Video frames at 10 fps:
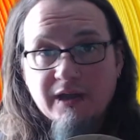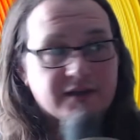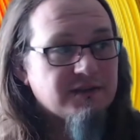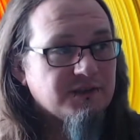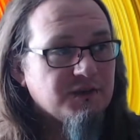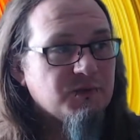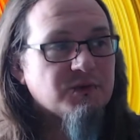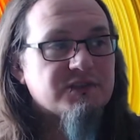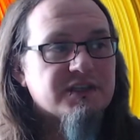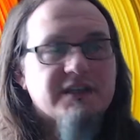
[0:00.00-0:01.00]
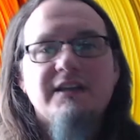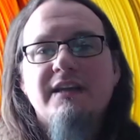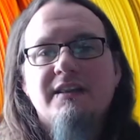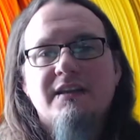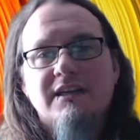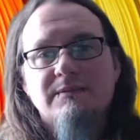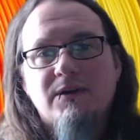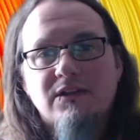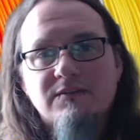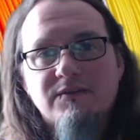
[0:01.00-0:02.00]
and you will see in the next
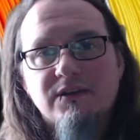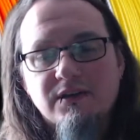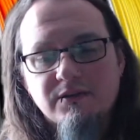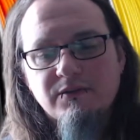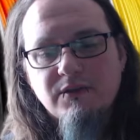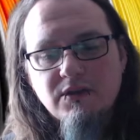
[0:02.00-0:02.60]
part of the video,